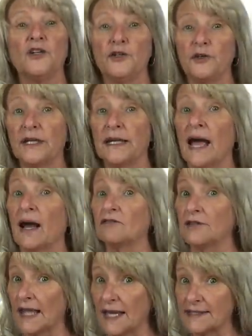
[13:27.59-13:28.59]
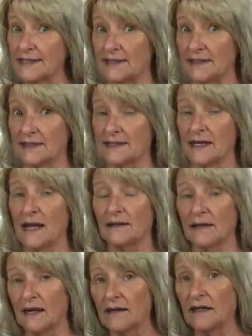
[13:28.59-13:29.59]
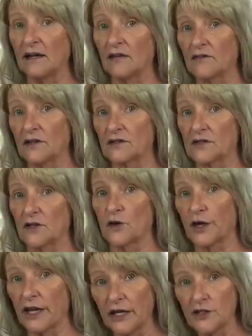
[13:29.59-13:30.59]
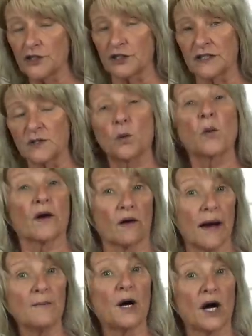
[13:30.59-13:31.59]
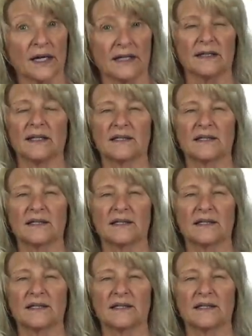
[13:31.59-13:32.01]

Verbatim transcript: you can have lessons at any of those locations where I bought it.